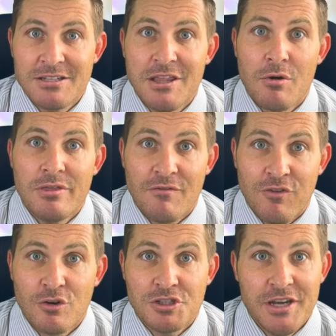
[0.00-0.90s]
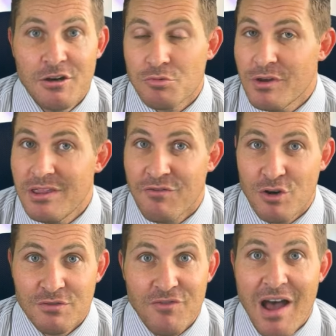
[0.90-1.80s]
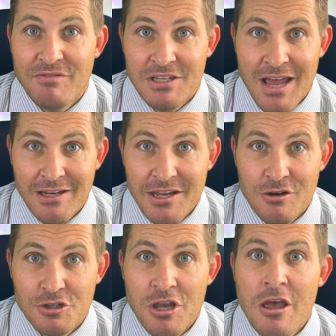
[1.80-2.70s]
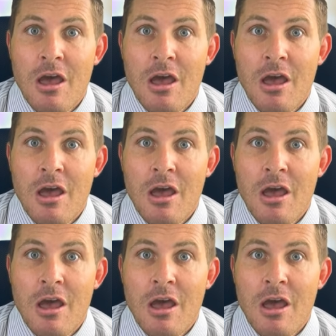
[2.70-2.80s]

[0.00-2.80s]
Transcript: and they're in the first years, really the first five to ten years,